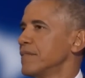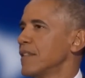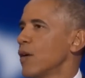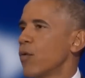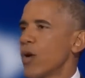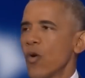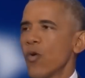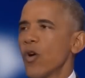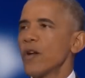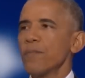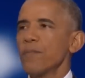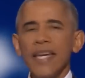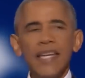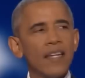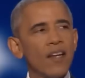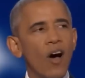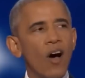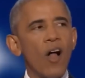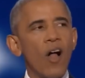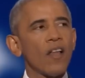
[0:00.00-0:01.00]
that we wouldn't
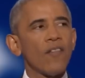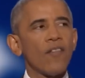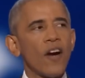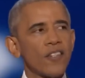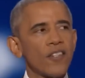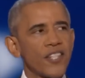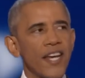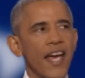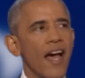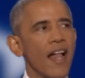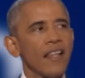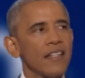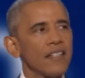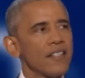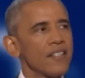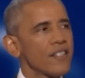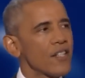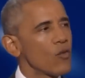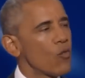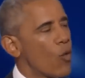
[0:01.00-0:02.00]
meet all of our
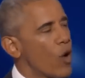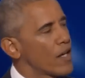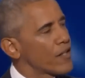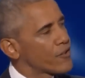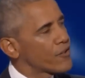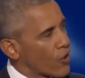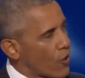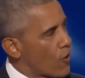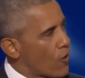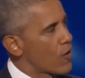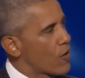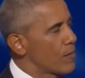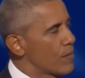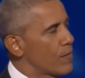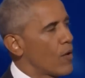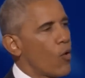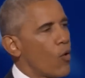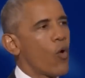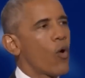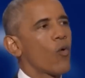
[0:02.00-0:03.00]
challenges in one
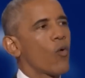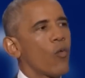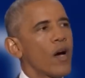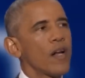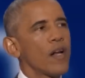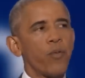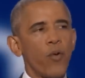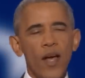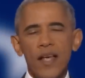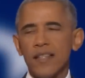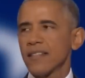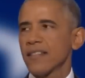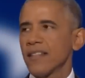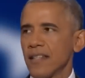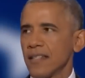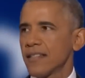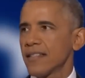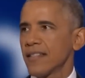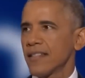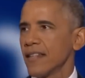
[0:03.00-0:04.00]
term or one
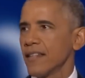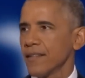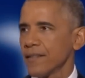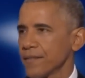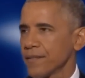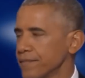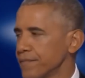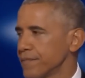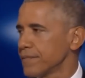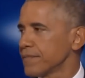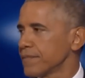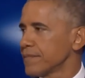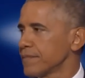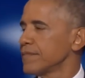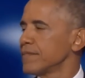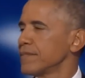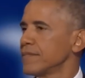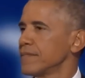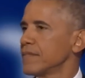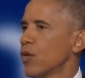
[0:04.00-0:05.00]
presidency
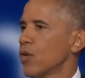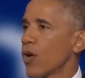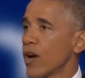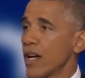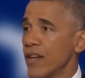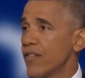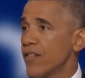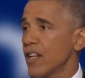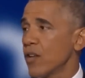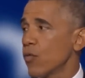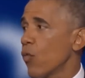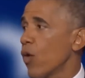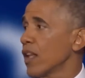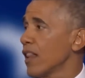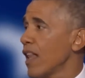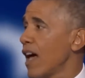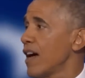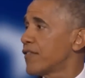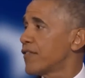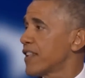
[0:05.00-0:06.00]
or even in
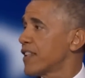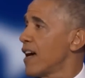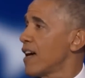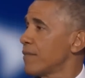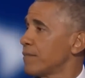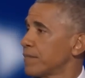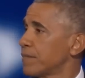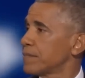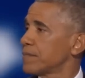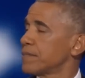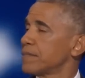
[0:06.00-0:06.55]
one lifetime.